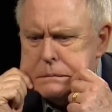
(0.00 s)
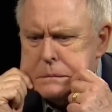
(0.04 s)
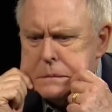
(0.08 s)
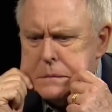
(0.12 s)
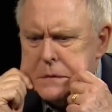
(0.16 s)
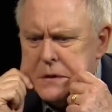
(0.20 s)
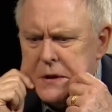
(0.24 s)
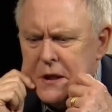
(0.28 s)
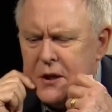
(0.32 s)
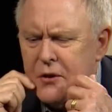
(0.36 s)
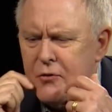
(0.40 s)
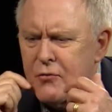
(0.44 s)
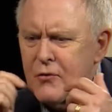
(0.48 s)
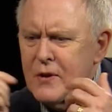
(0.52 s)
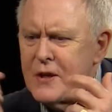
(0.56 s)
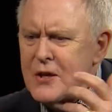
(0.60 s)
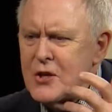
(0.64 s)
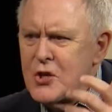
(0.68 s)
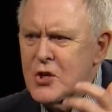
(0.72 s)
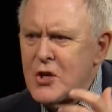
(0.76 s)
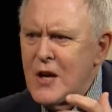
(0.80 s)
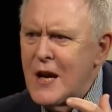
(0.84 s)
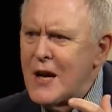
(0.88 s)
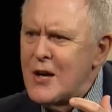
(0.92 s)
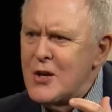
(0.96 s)
literally
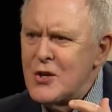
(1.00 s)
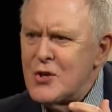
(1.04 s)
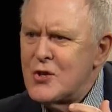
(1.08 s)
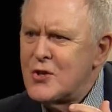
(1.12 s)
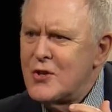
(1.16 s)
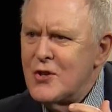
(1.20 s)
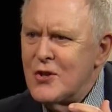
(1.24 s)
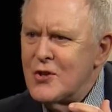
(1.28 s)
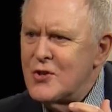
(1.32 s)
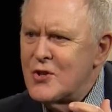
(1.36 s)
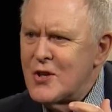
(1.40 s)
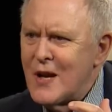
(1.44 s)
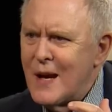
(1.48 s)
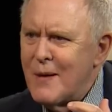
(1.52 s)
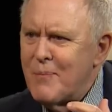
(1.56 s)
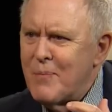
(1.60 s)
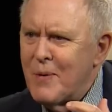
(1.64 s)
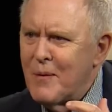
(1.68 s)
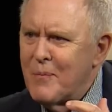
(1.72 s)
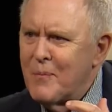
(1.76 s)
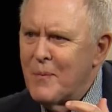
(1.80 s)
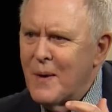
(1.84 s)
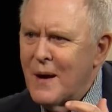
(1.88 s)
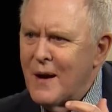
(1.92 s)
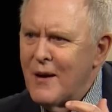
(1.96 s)
changed the shape
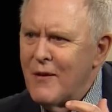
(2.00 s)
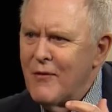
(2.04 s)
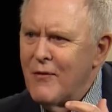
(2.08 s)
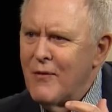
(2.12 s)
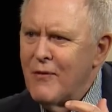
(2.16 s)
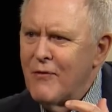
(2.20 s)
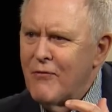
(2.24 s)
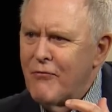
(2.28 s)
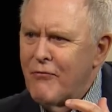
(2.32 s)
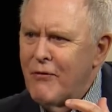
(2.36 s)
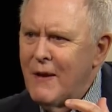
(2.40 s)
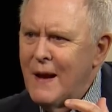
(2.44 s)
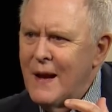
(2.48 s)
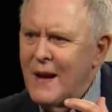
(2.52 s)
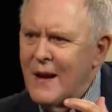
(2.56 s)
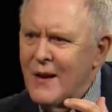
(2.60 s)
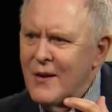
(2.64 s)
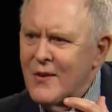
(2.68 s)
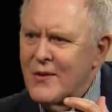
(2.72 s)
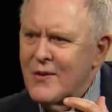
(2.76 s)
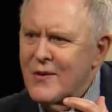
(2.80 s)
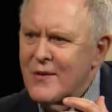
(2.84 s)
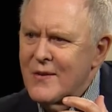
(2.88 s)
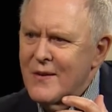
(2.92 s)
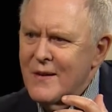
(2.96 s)
of my
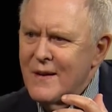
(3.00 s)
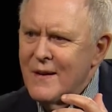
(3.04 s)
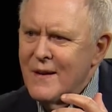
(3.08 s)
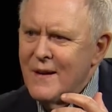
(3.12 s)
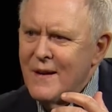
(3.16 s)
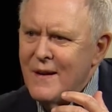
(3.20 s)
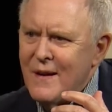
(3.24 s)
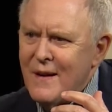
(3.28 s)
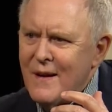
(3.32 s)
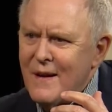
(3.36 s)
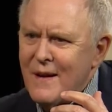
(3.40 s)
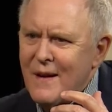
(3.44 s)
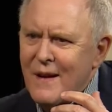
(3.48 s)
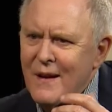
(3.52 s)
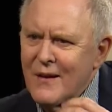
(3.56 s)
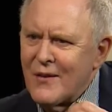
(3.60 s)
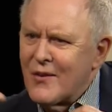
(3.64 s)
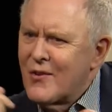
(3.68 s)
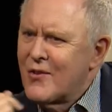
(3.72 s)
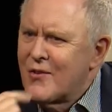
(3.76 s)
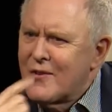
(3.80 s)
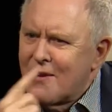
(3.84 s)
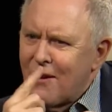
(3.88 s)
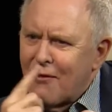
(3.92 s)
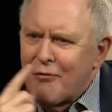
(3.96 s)
face and
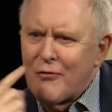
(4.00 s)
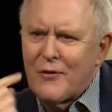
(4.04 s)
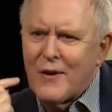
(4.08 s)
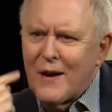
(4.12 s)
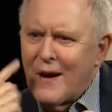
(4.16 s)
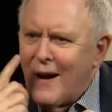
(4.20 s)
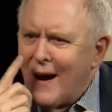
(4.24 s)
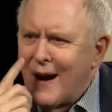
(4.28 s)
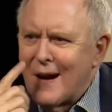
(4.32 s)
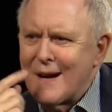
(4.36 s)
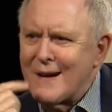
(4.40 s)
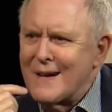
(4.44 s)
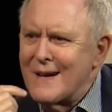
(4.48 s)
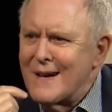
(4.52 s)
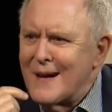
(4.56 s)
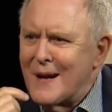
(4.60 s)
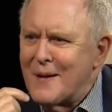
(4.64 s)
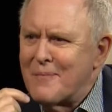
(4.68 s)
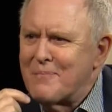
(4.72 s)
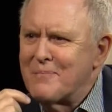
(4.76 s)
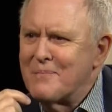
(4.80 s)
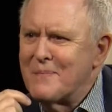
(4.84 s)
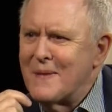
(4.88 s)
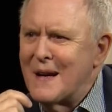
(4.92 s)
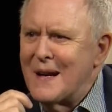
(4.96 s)
stuffed cotton
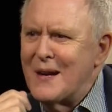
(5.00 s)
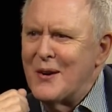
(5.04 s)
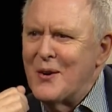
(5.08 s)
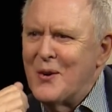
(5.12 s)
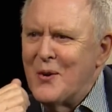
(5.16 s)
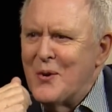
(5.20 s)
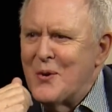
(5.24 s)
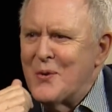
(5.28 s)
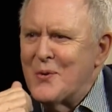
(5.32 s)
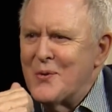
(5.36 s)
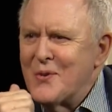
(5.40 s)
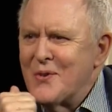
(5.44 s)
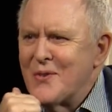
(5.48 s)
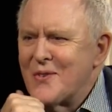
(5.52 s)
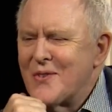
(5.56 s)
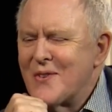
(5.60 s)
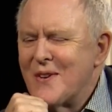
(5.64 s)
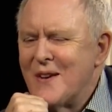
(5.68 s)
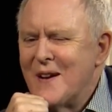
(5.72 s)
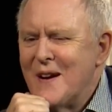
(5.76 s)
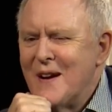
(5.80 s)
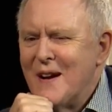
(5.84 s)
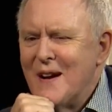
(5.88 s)
up my nose.